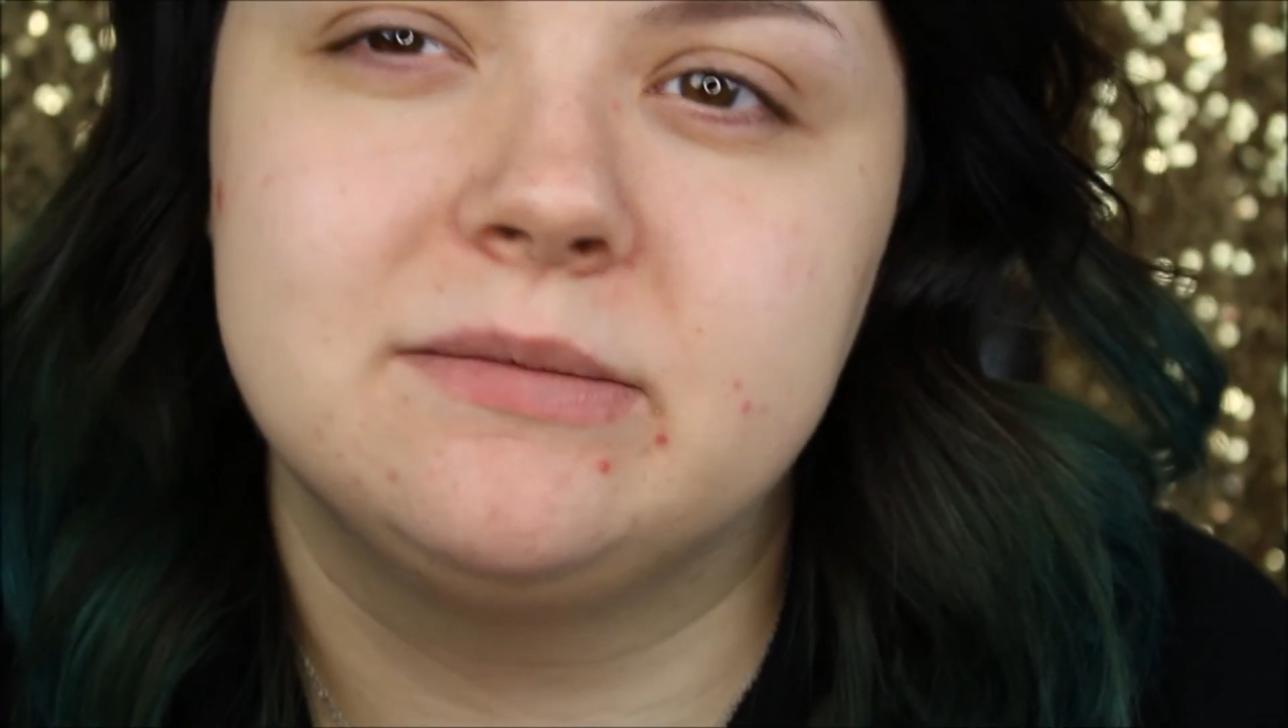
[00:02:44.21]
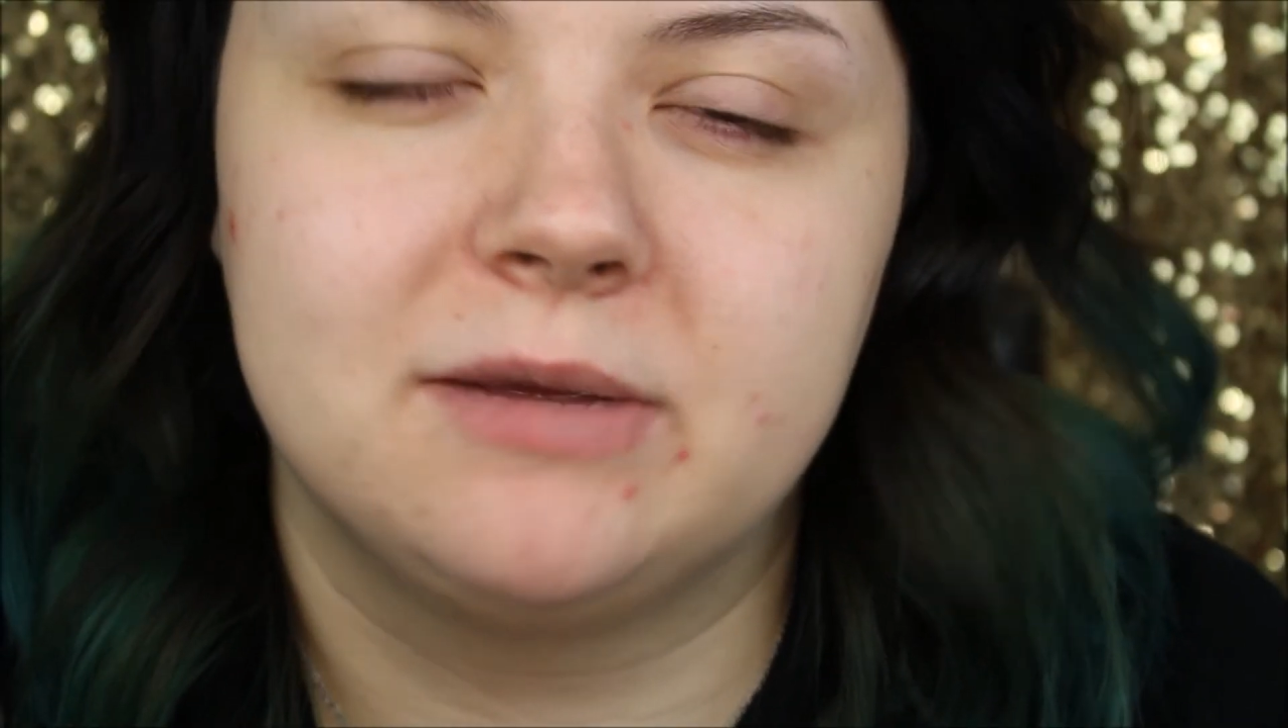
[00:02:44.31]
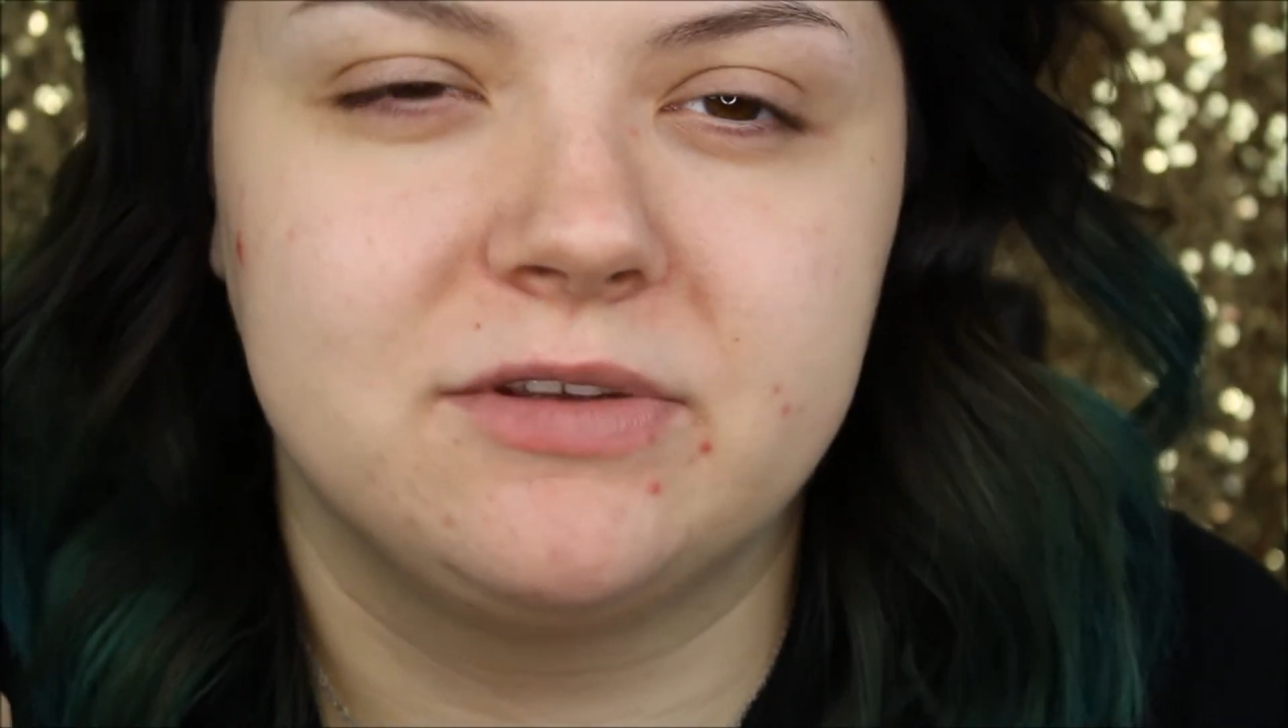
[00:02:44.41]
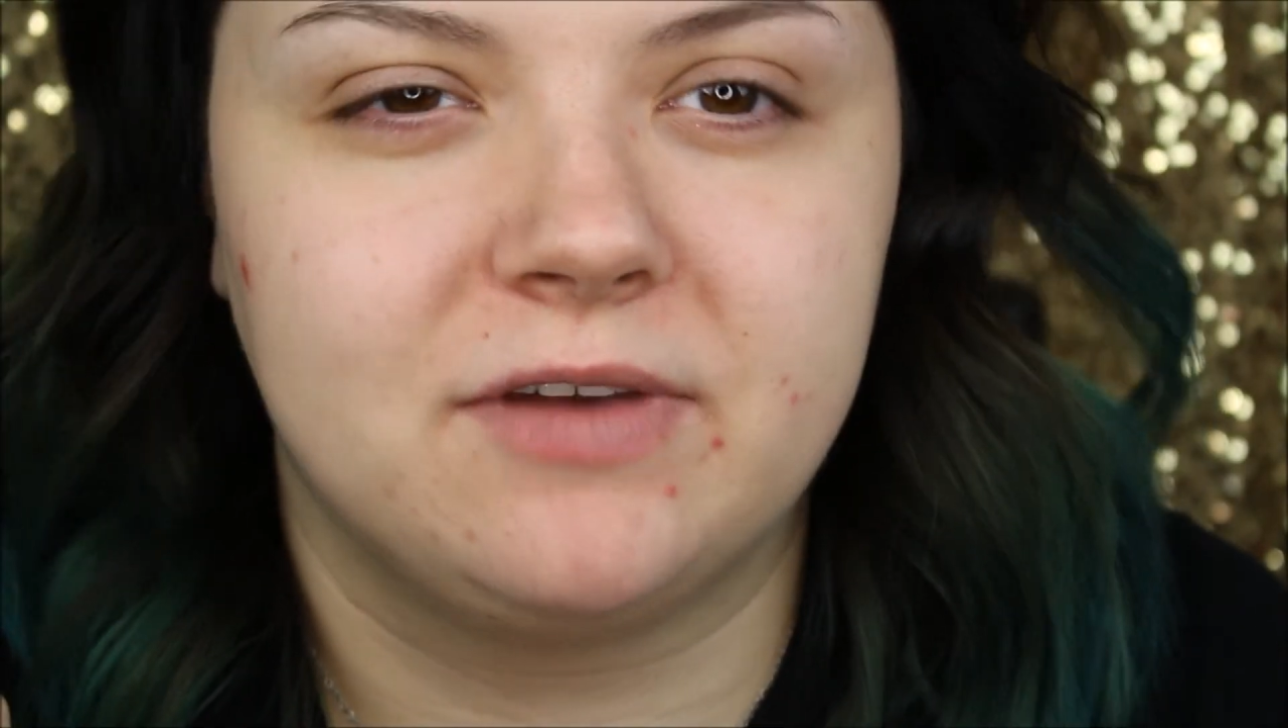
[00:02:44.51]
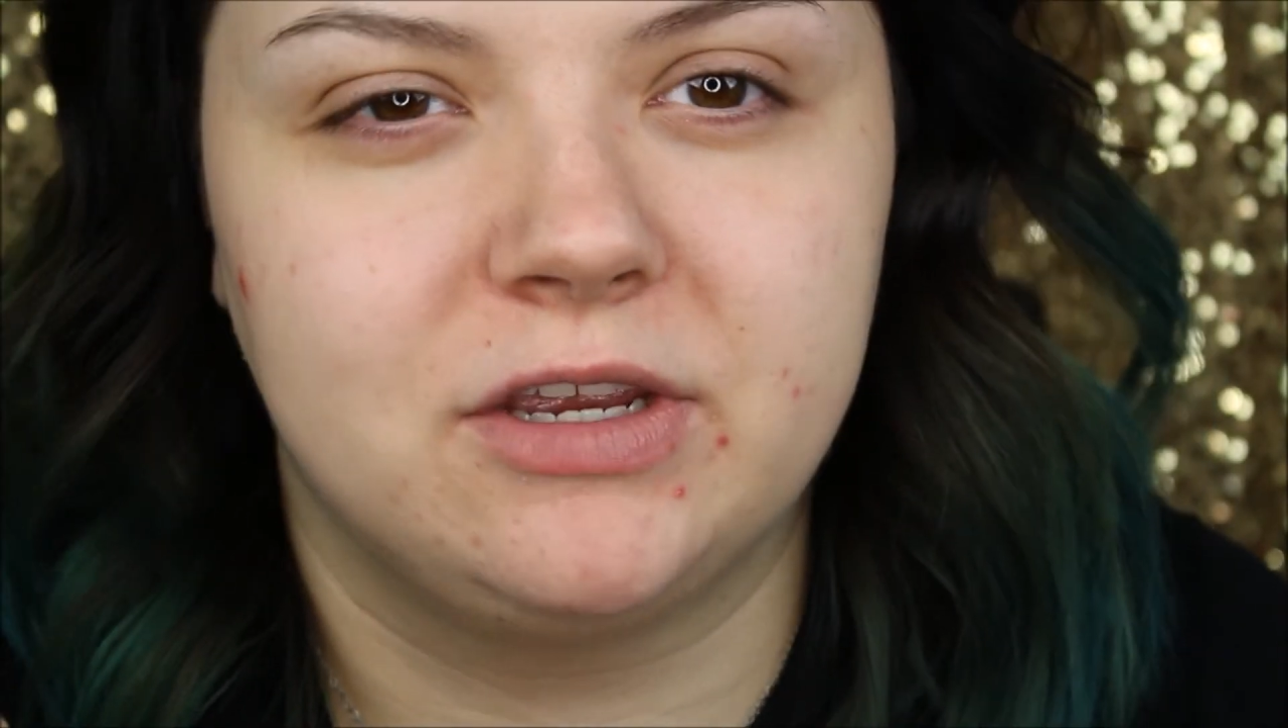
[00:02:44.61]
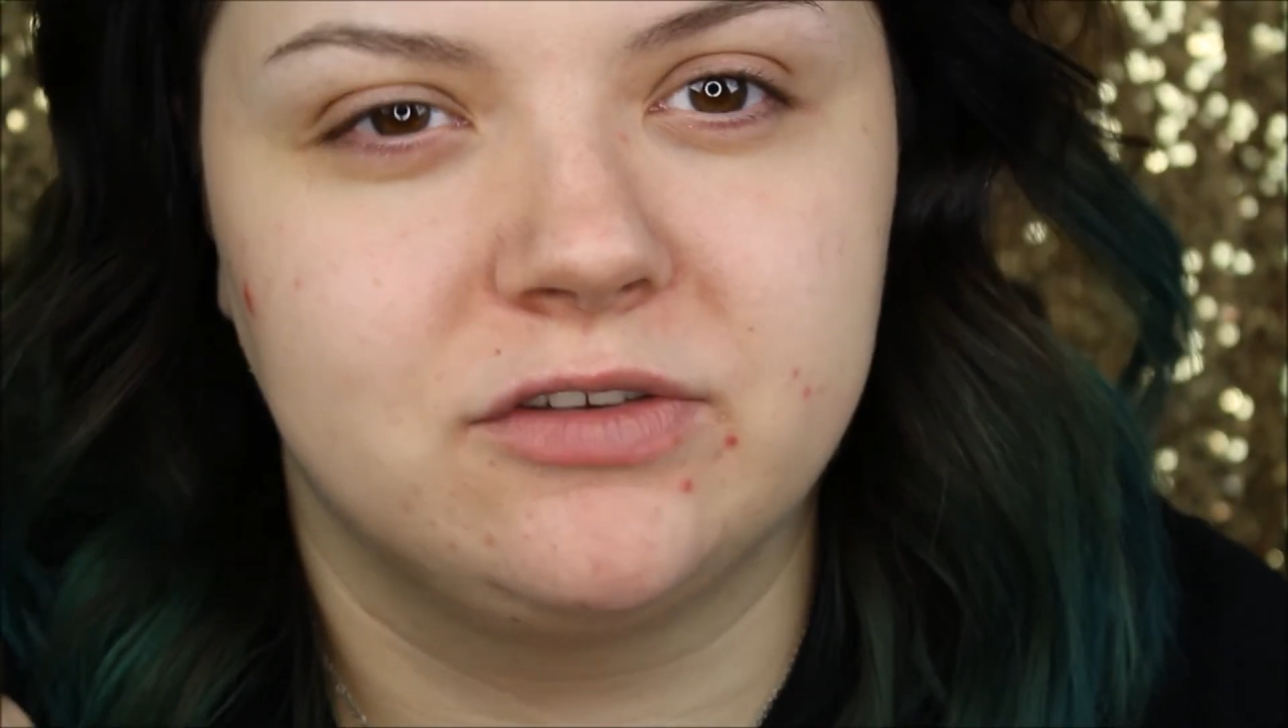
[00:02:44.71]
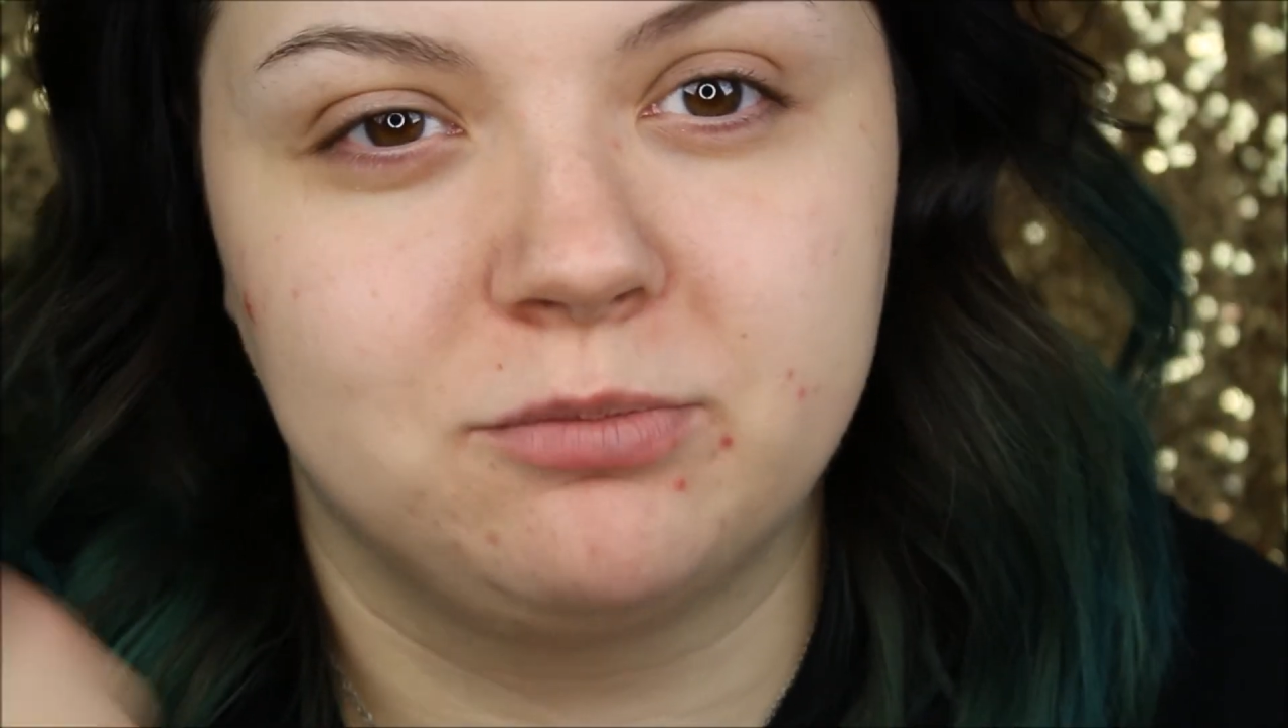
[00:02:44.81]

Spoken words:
Sometimes if I use